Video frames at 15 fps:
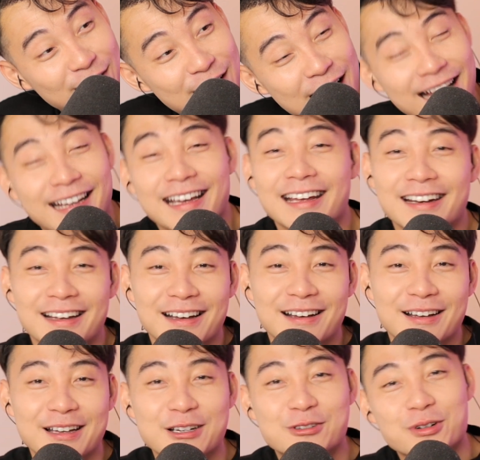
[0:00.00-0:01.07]
I
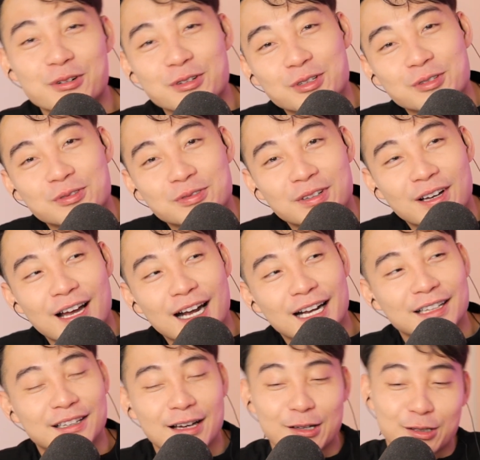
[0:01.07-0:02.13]
can intro you. I
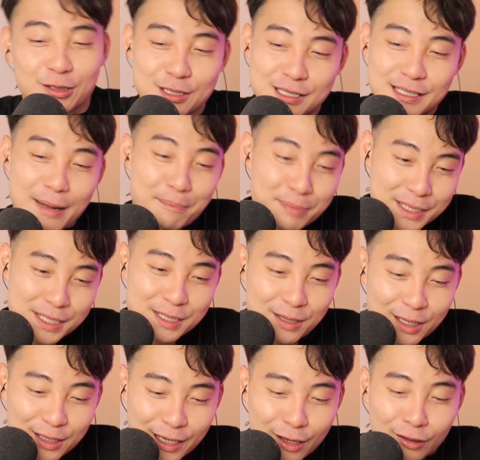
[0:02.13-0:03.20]
can tell you the steps.
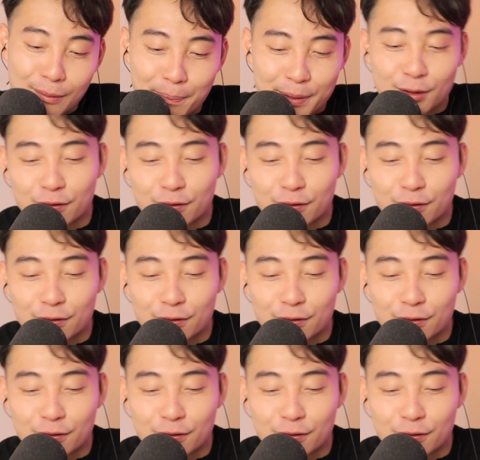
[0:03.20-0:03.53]
You need to get on the pill